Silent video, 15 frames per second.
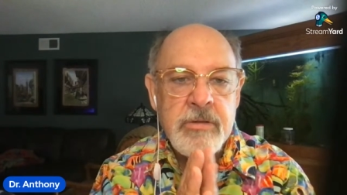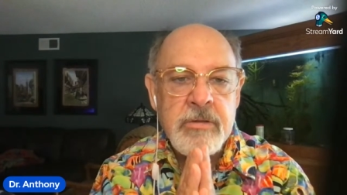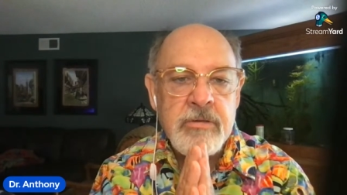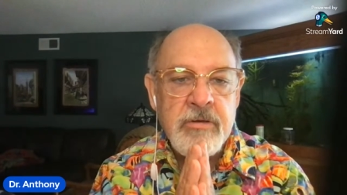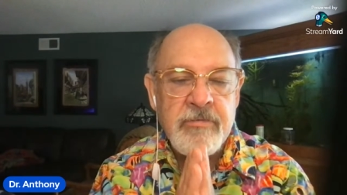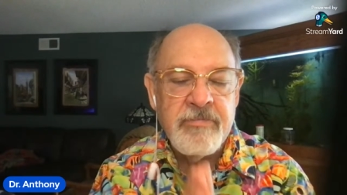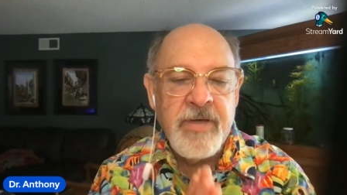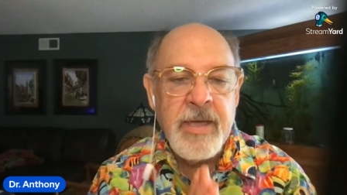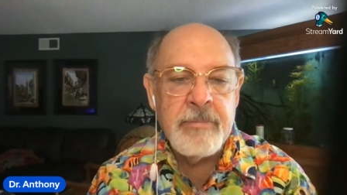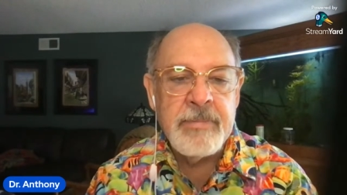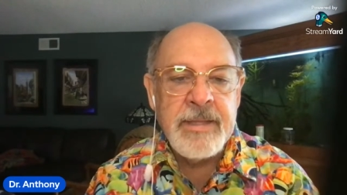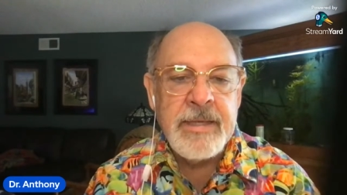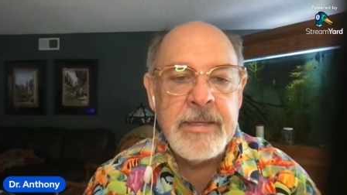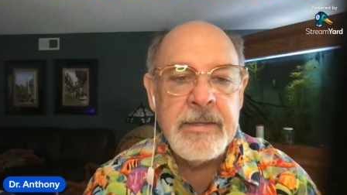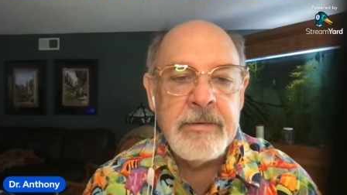your
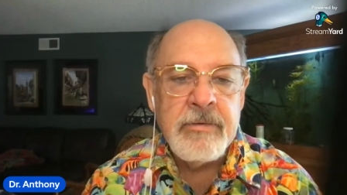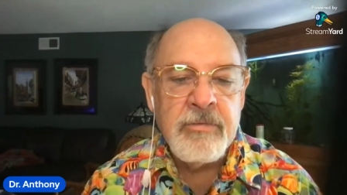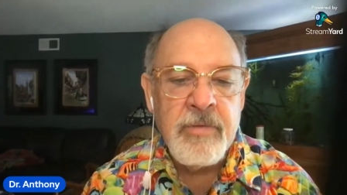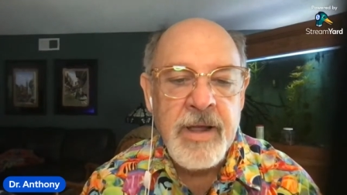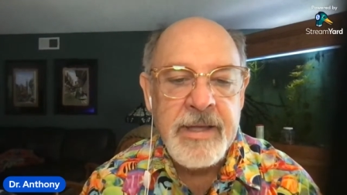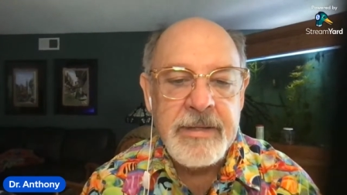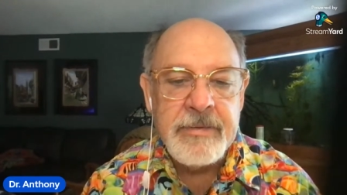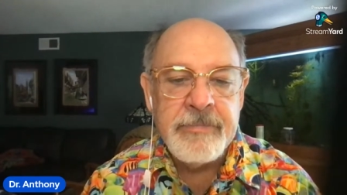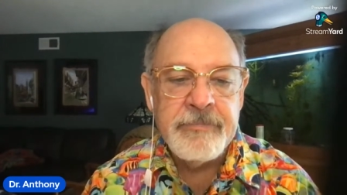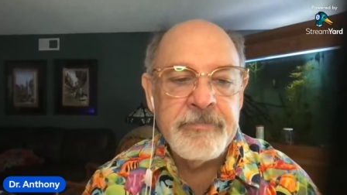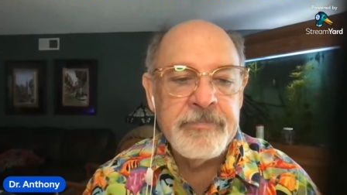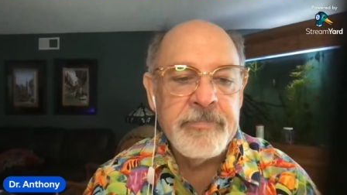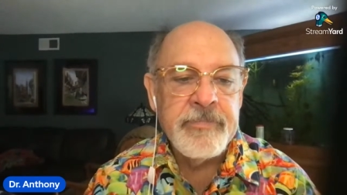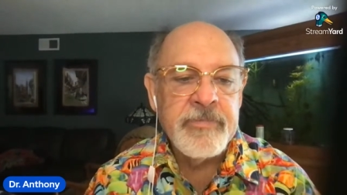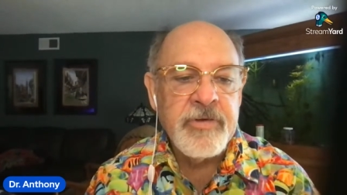family right.
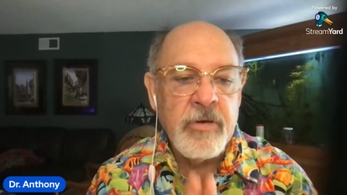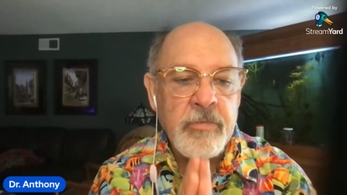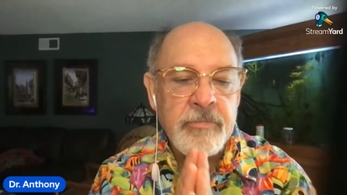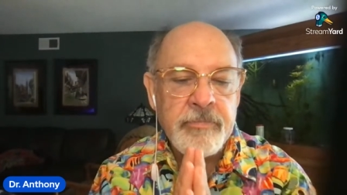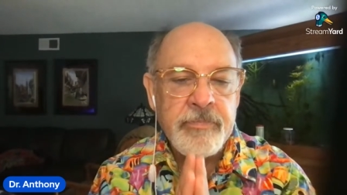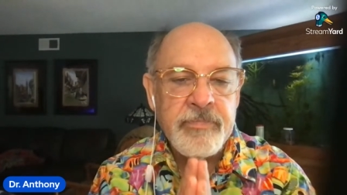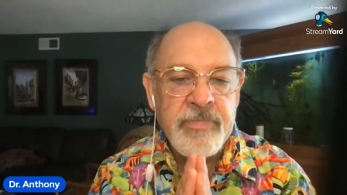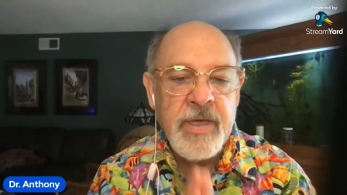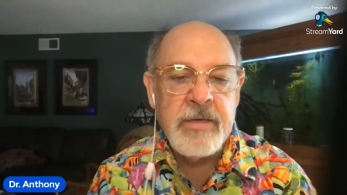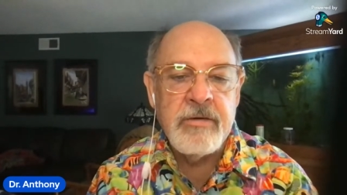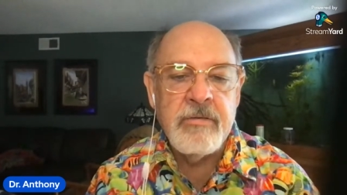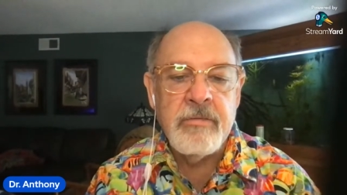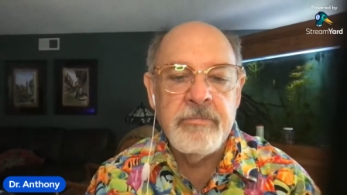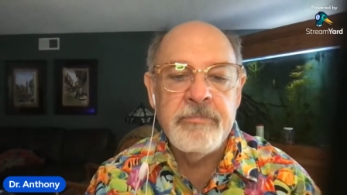So thank you.